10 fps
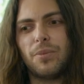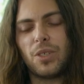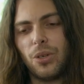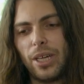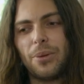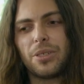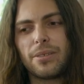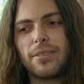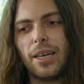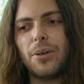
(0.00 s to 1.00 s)
So that
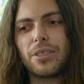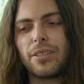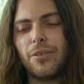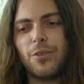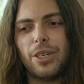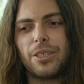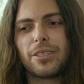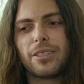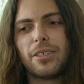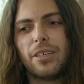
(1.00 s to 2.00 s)
was the
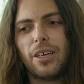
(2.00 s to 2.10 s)
first